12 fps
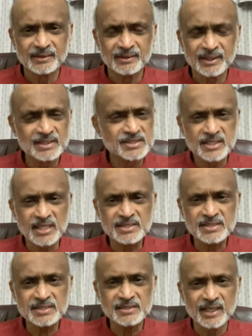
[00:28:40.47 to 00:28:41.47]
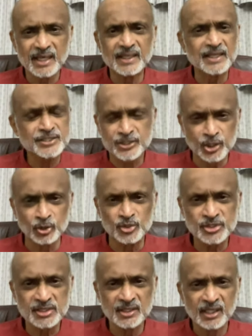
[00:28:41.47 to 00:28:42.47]
It's just an
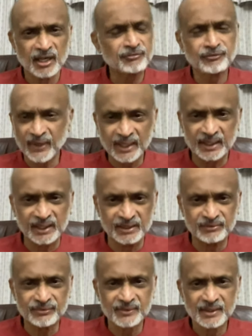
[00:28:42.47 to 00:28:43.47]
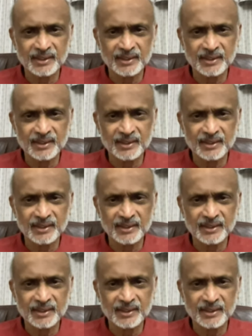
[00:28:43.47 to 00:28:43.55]
excuse, a fig leaf.